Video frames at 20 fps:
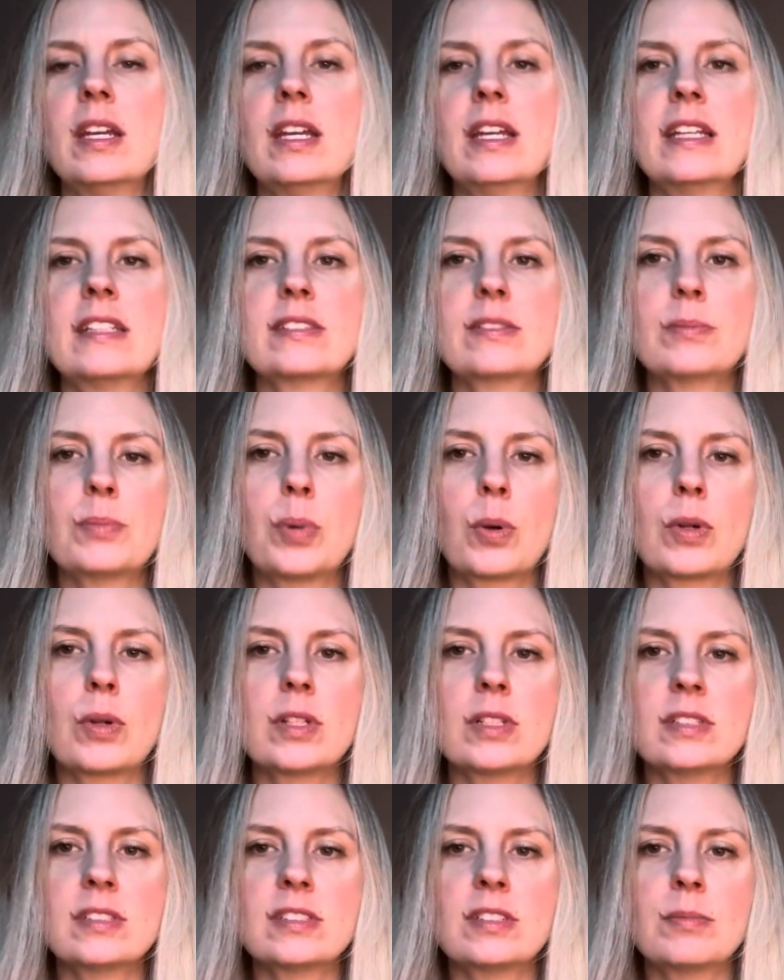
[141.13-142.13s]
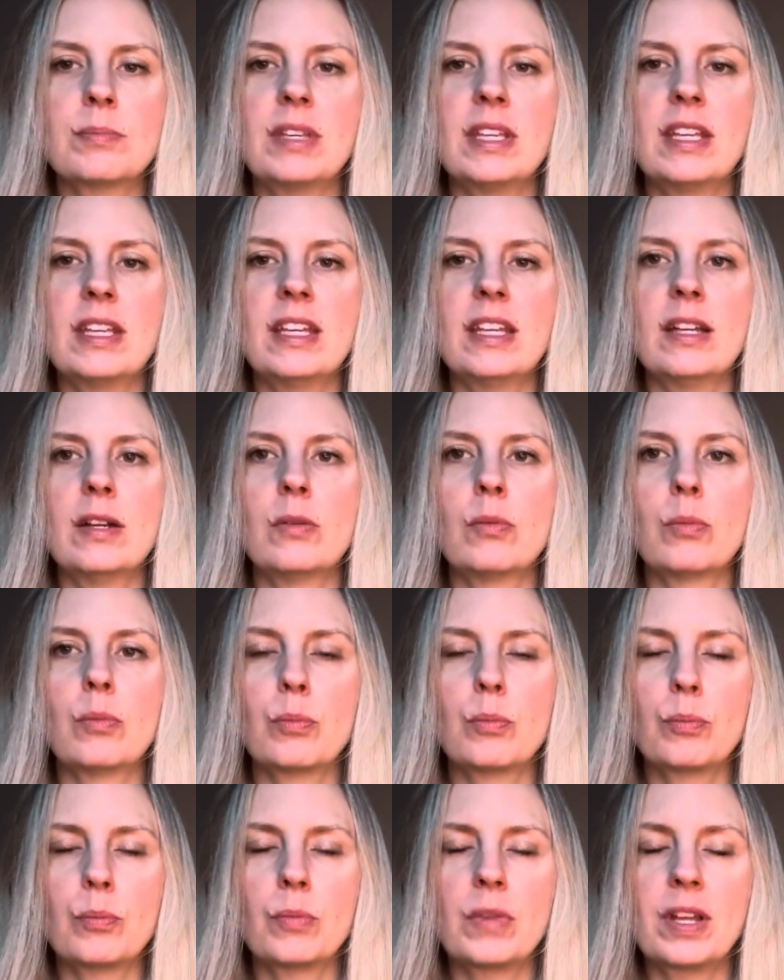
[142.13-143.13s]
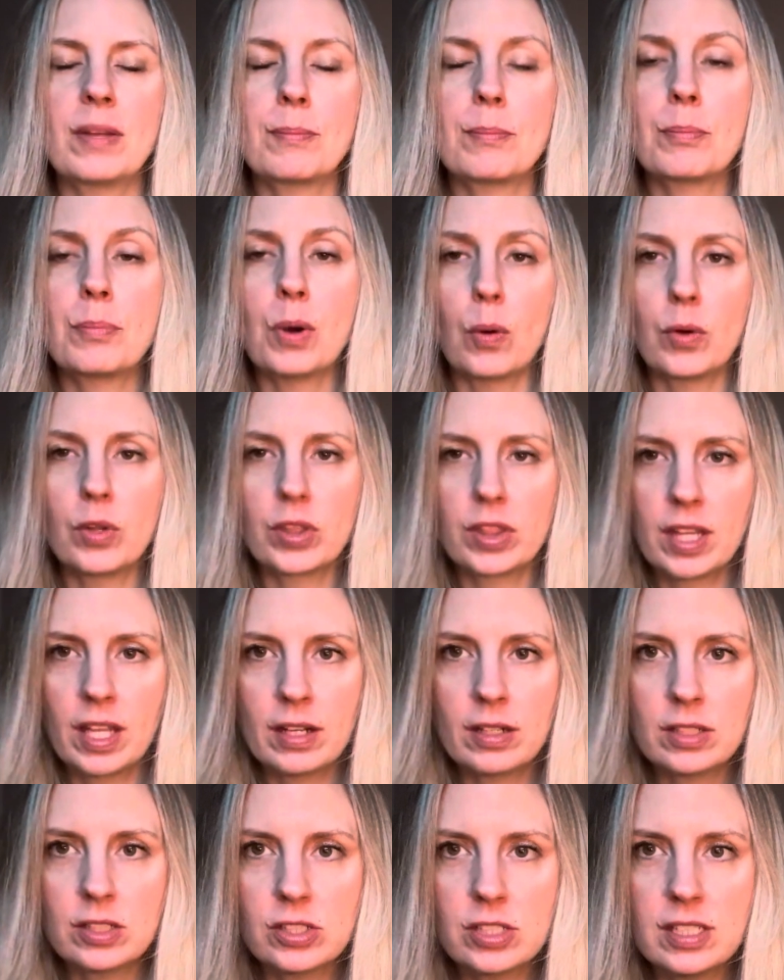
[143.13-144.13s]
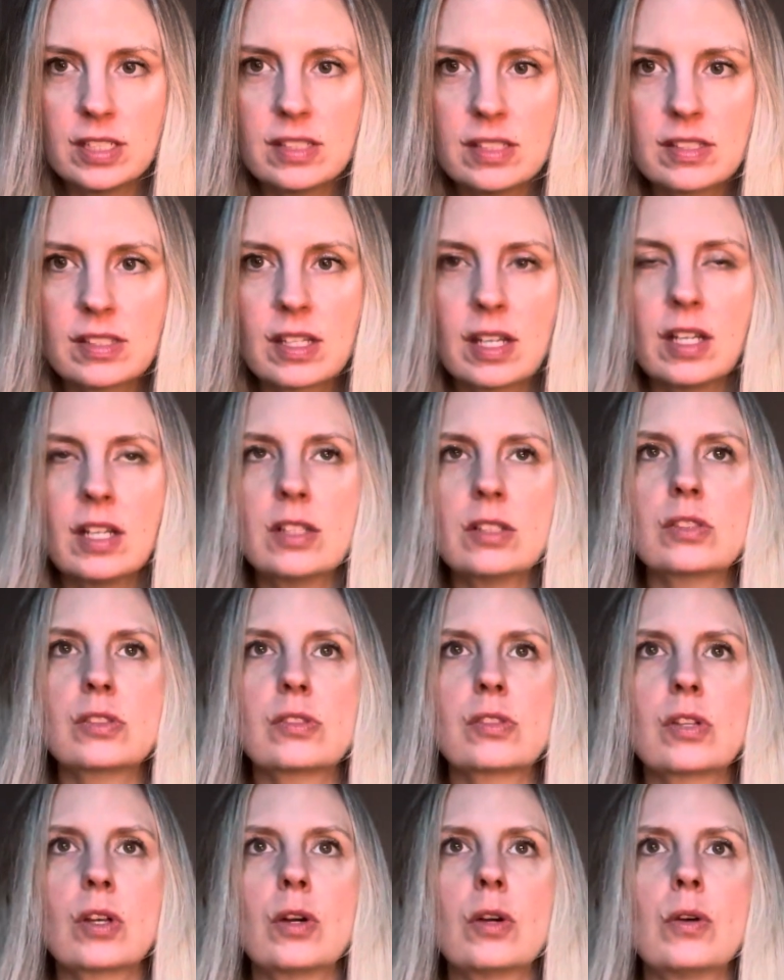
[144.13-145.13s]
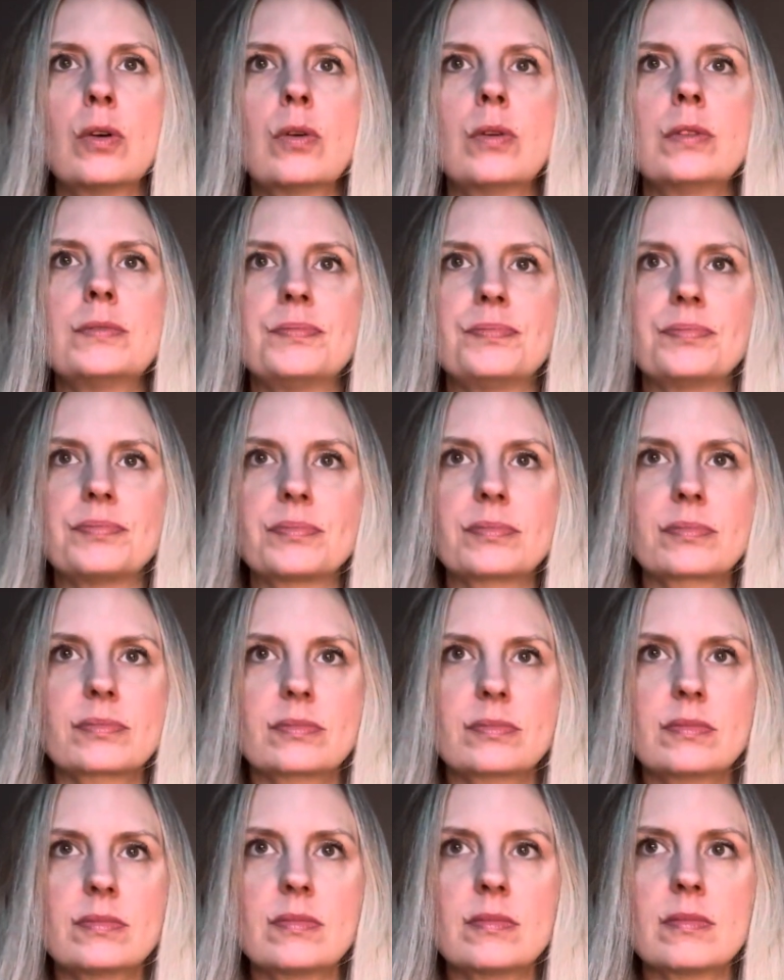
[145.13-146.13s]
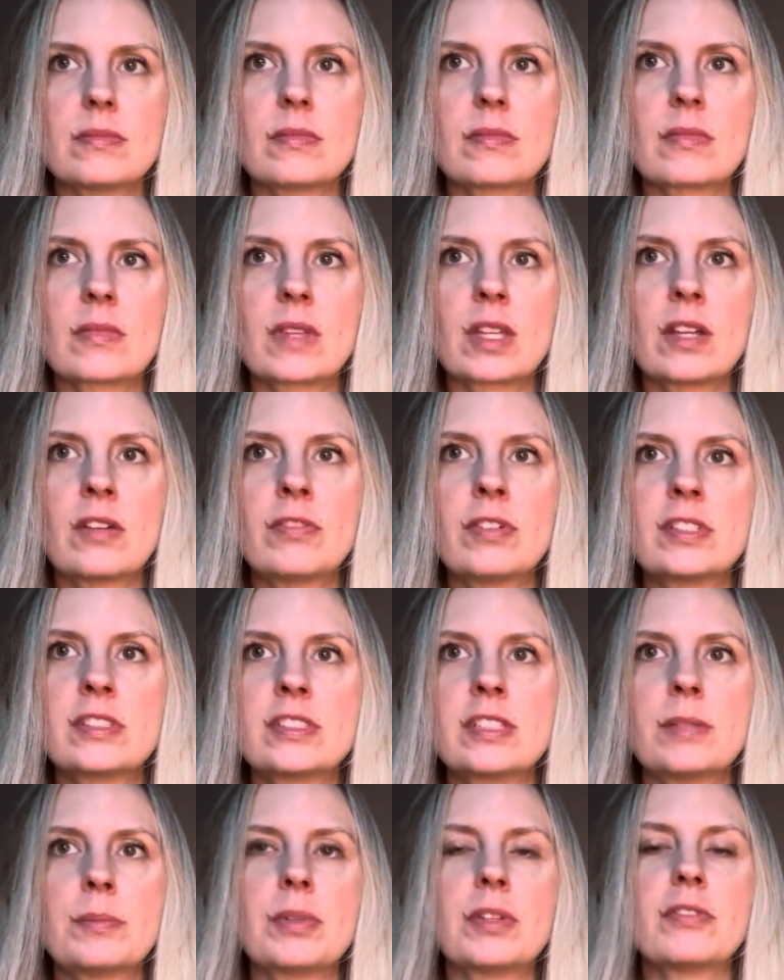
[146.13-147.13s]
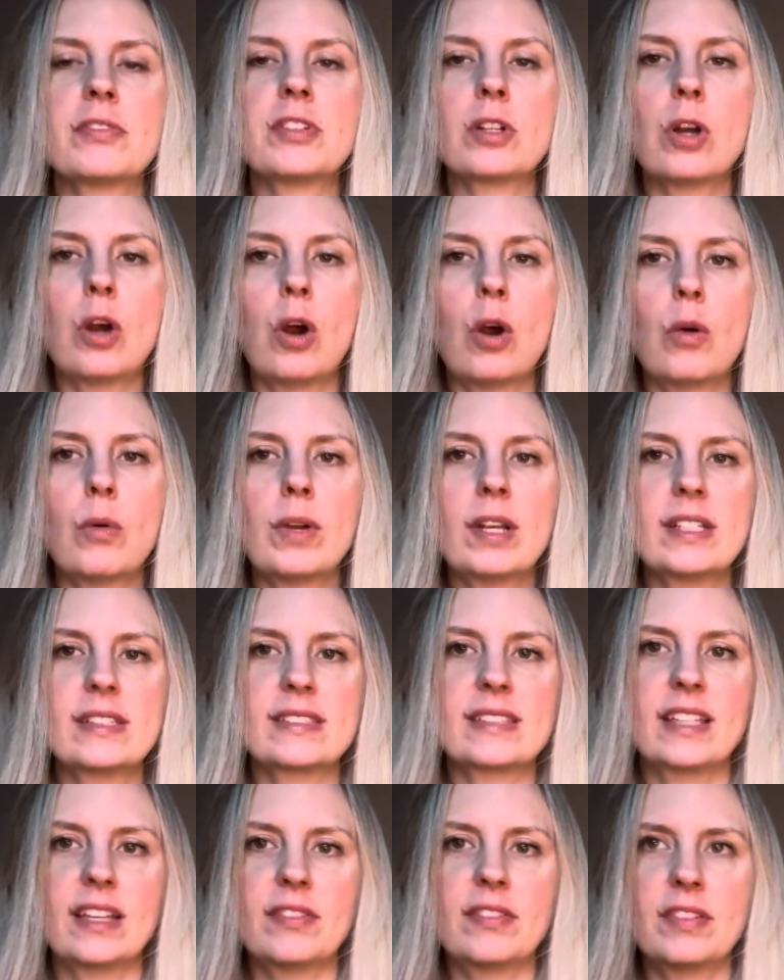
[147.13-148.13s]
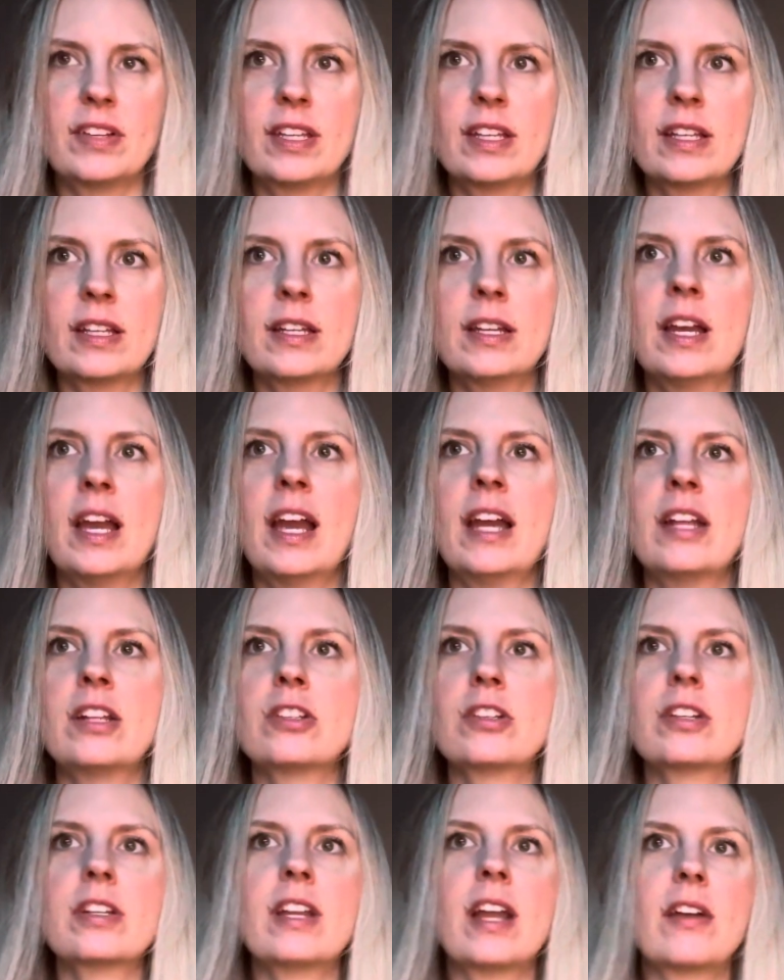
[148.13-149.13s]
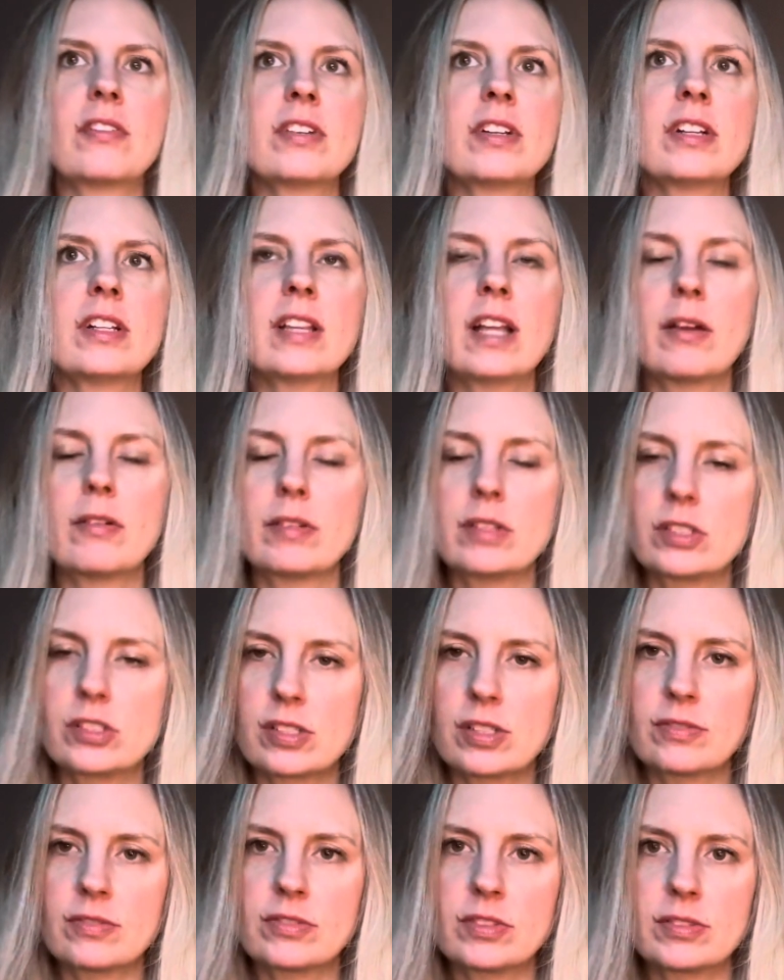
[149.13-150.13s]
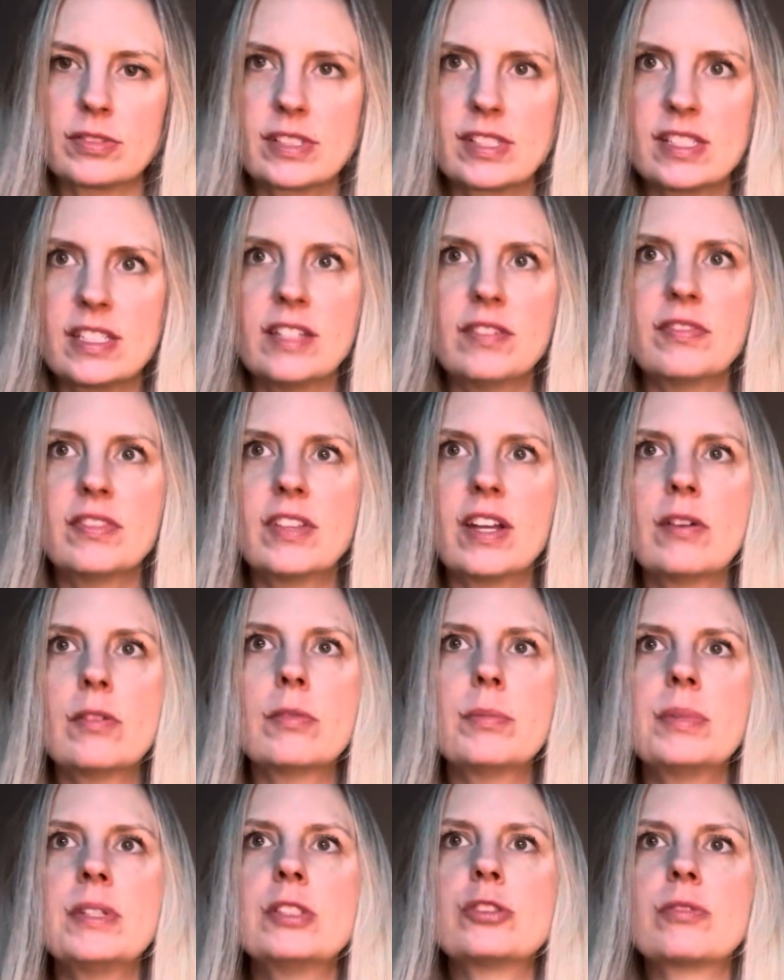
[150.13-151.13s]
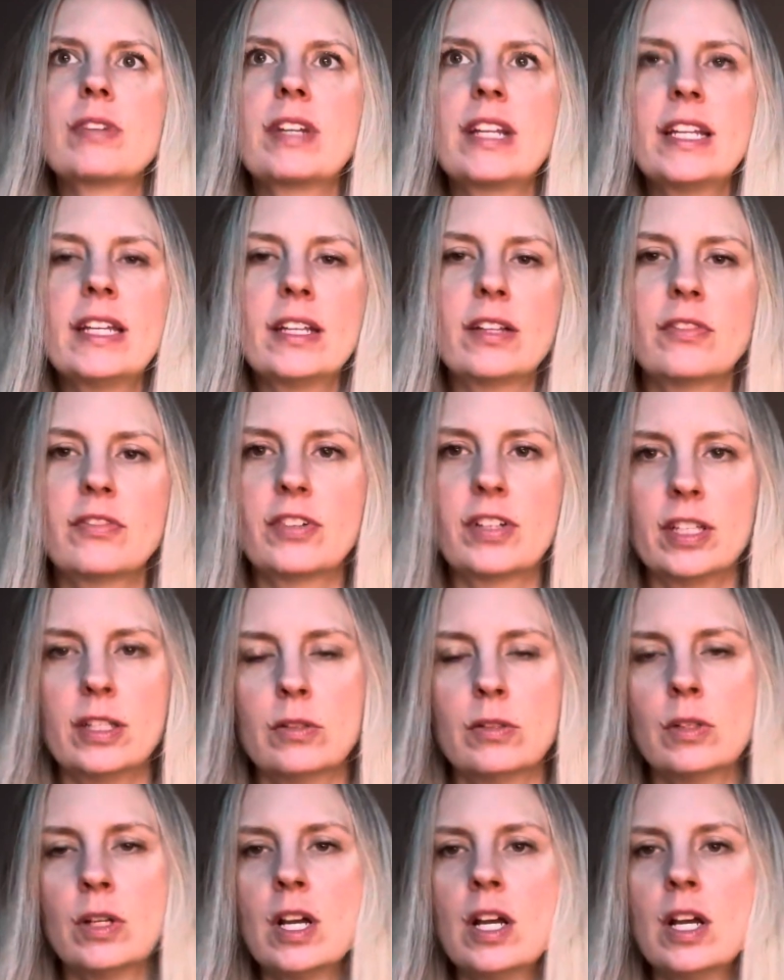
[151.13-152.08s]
It's important to be in both energies. So for example, if you're always giving and you're never allowing yourself to receive, that will be draining for you.